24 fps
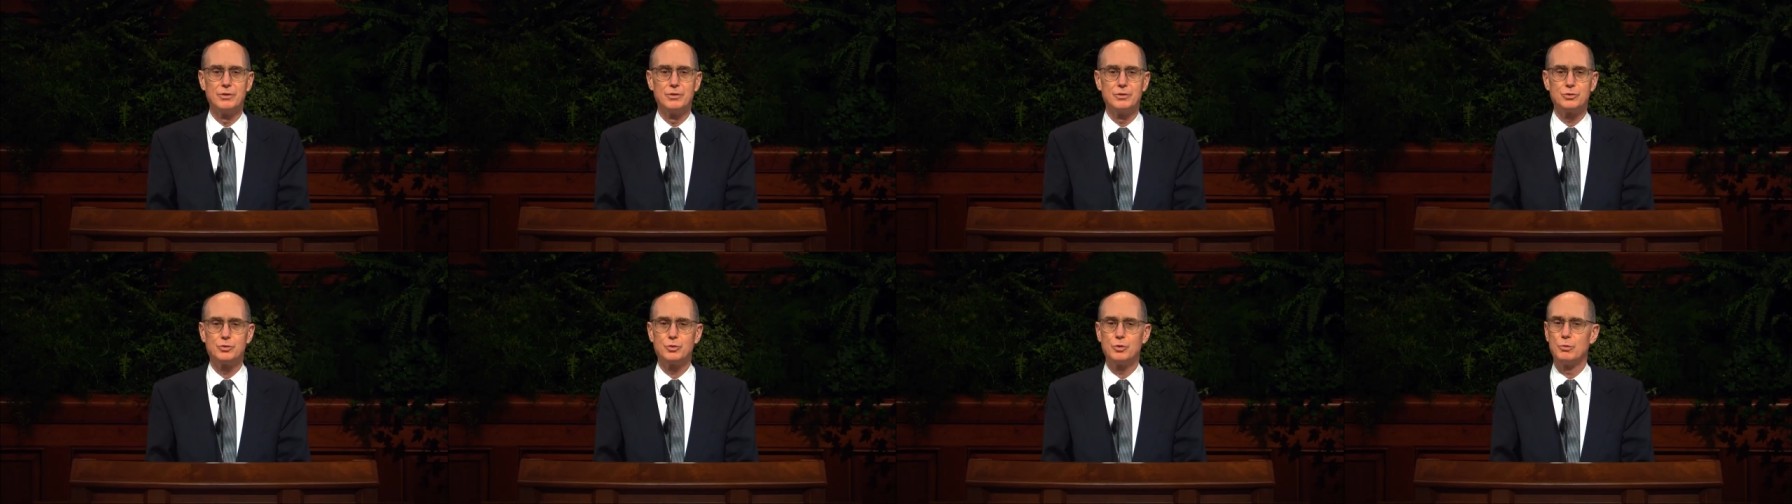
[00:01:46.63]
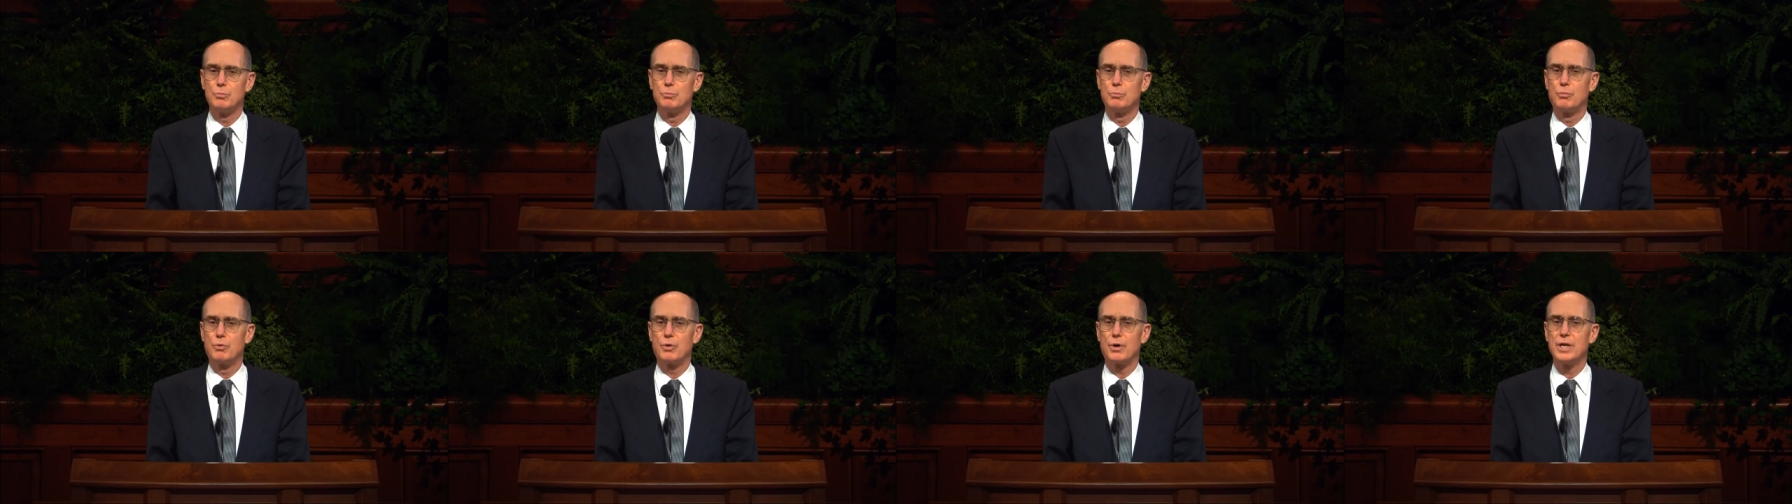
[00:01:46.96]
to
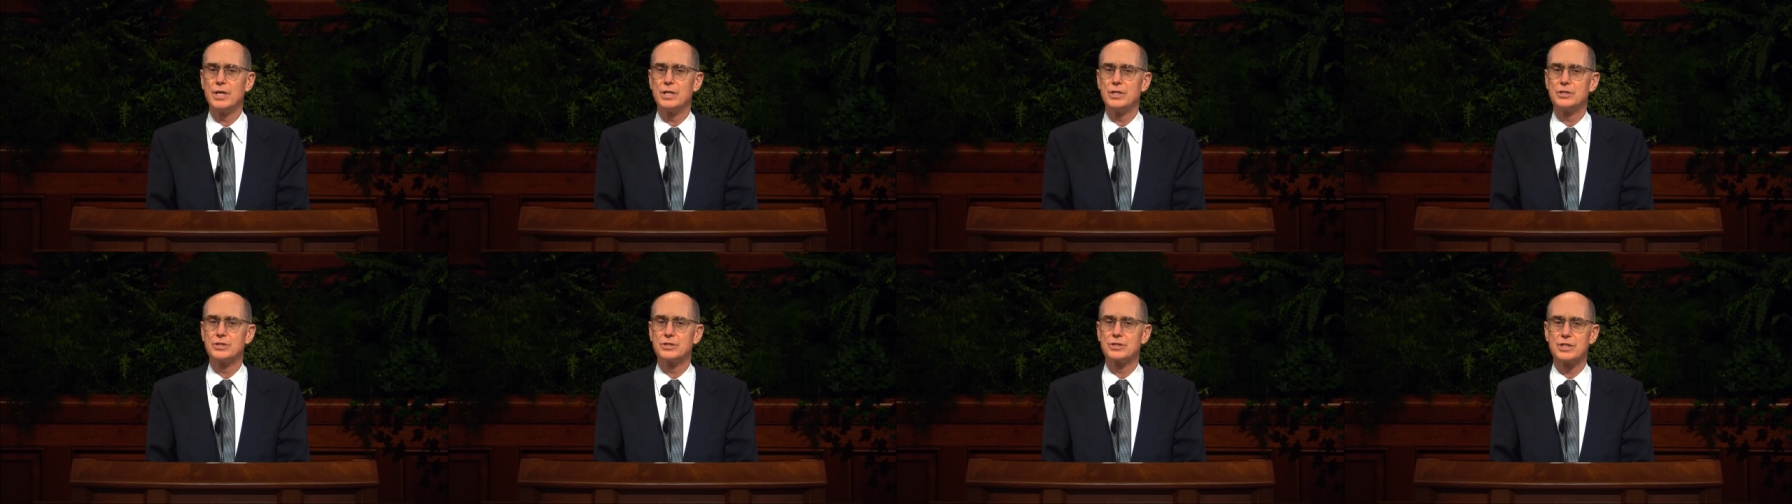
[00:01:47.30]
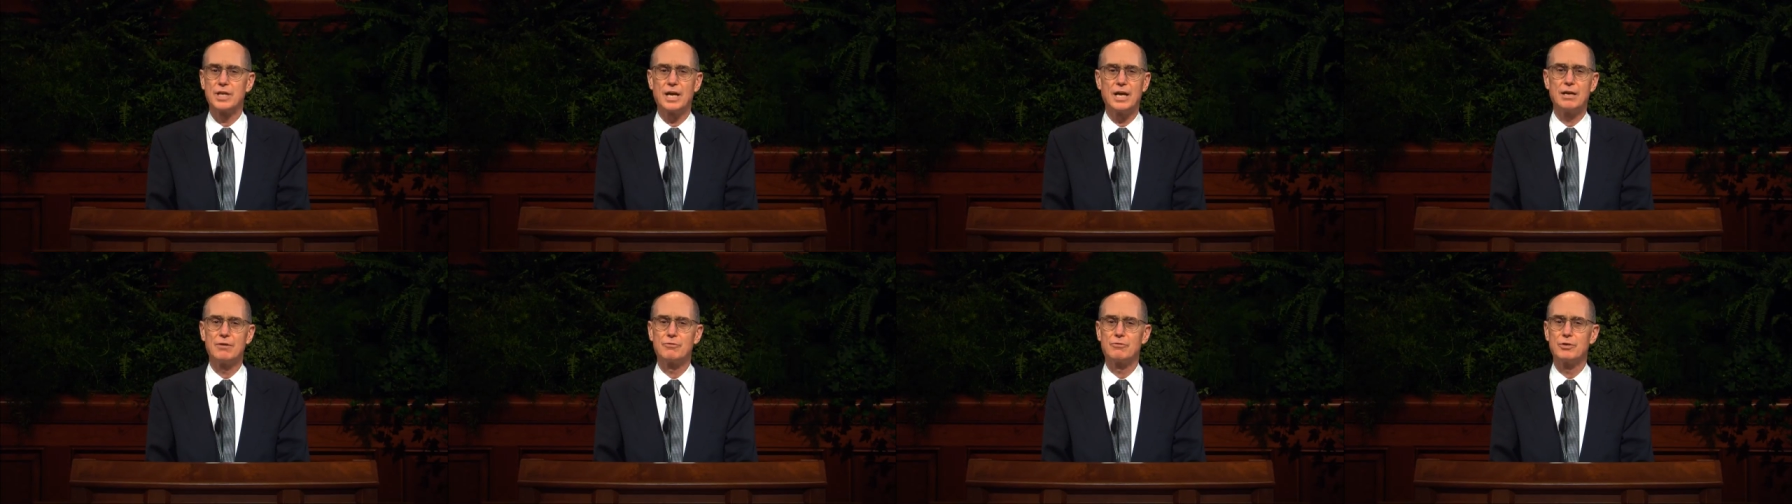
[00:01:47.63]

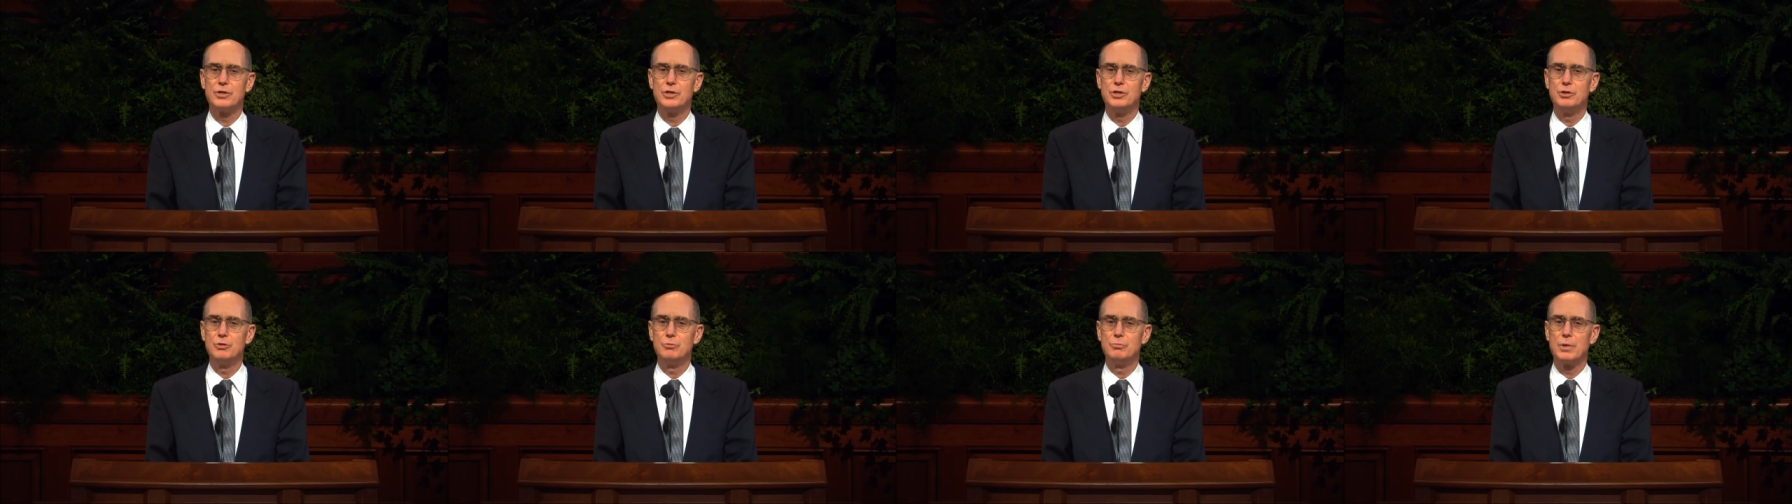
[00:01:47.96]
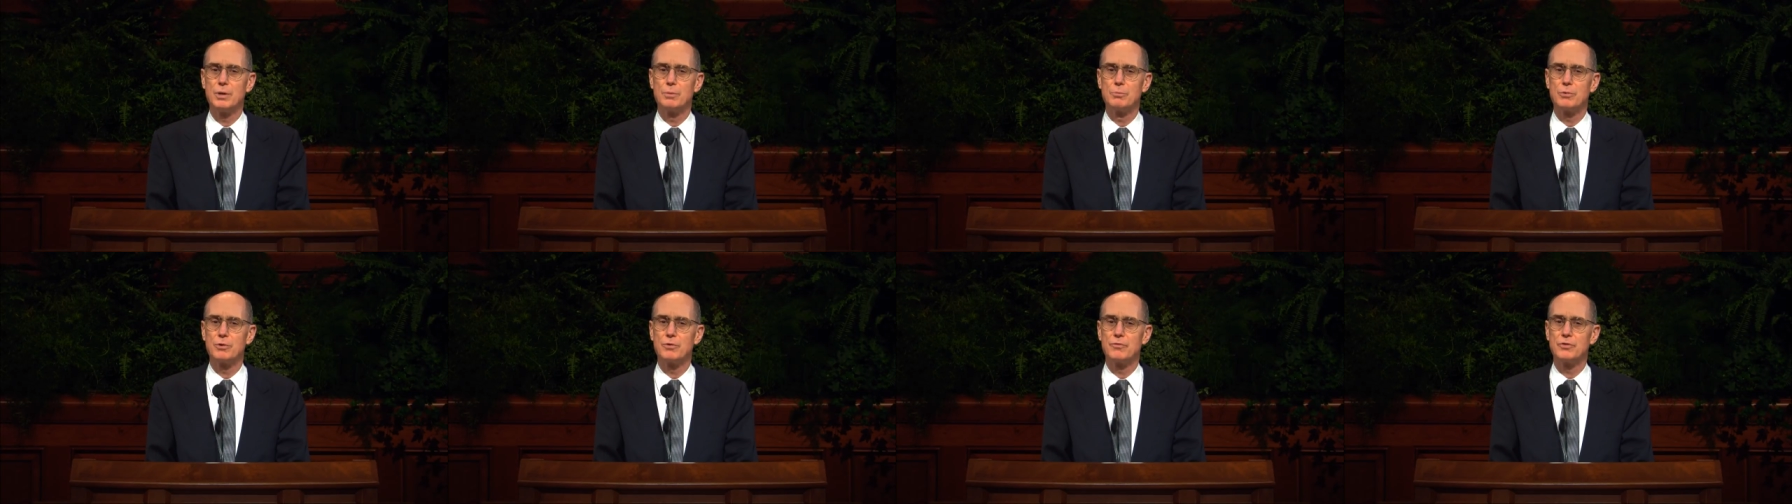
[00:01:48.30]
embrace every new
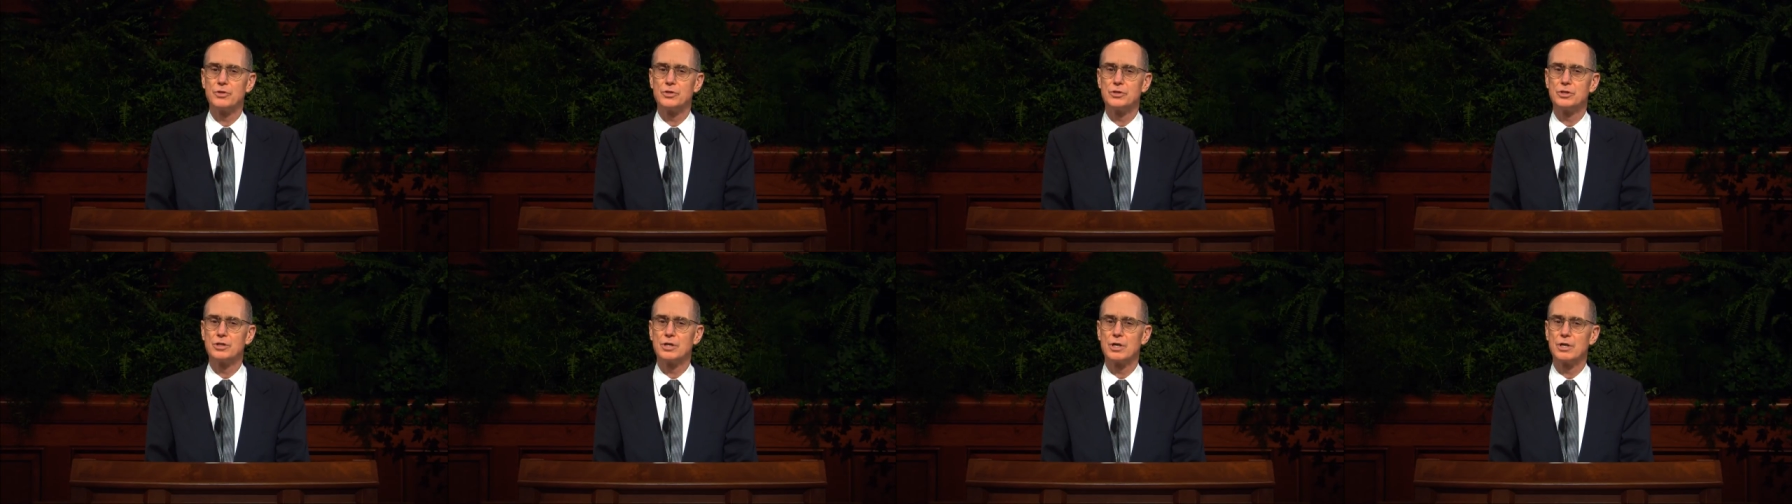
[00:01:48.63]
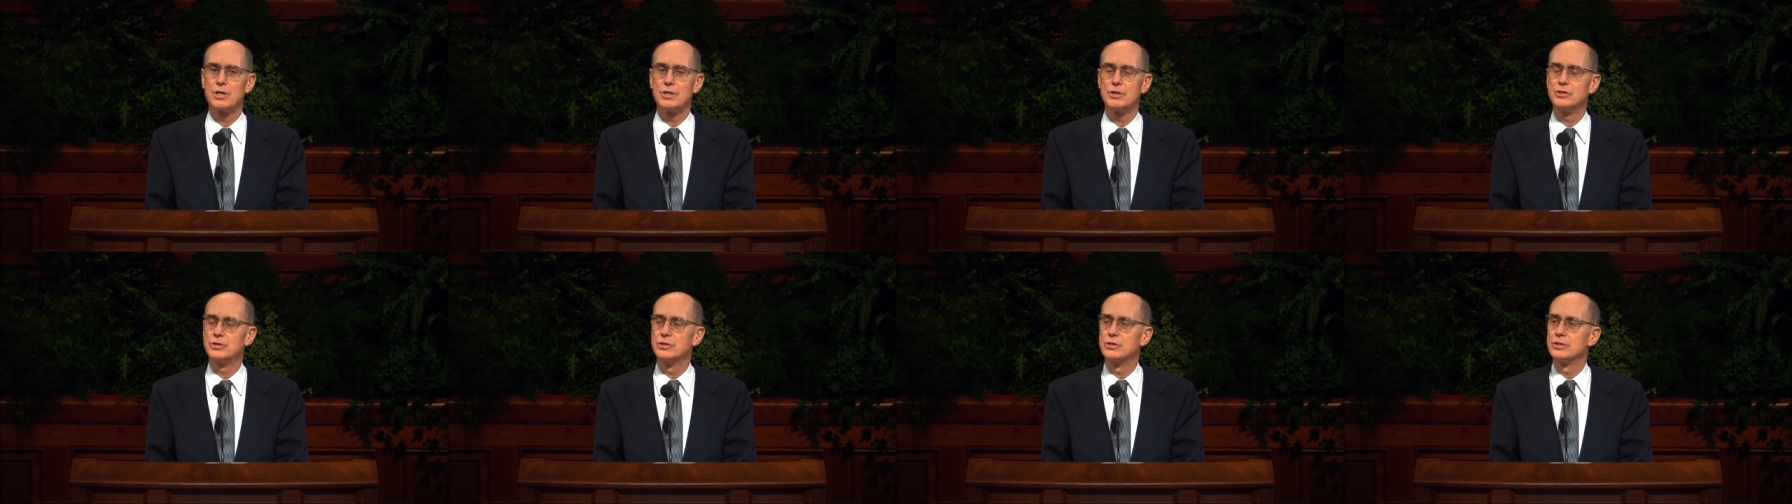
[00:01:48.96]
member of the
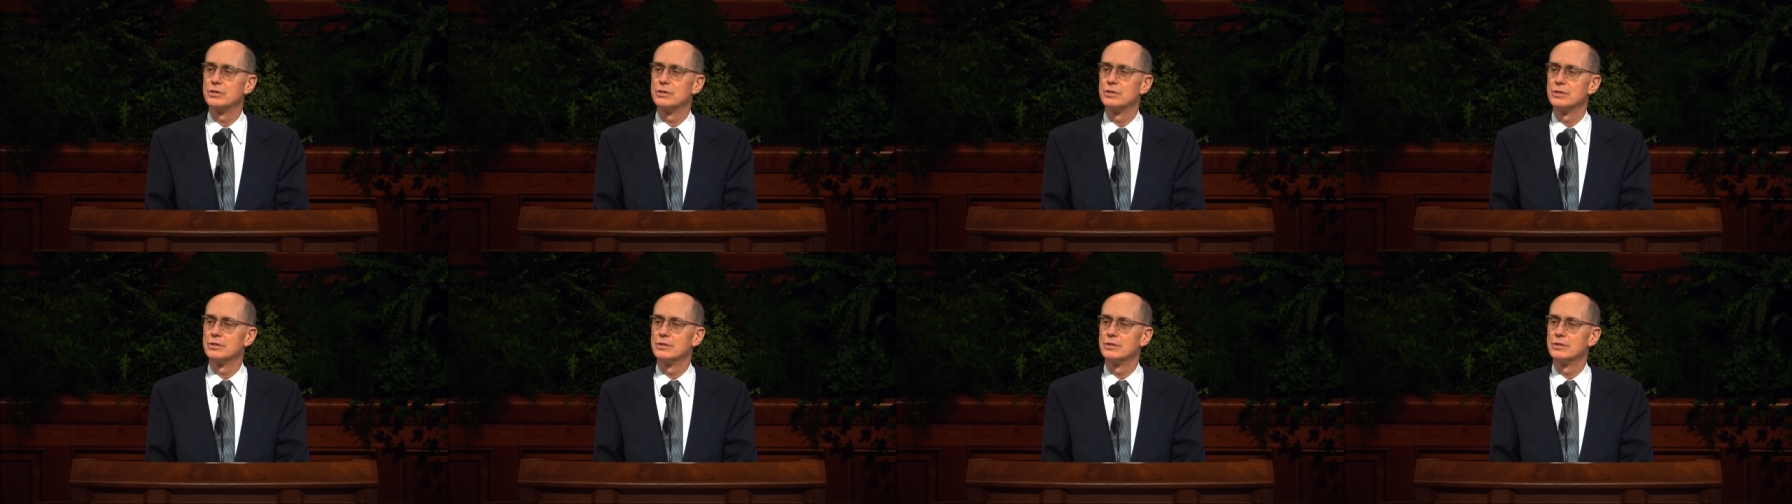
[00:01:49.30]
church.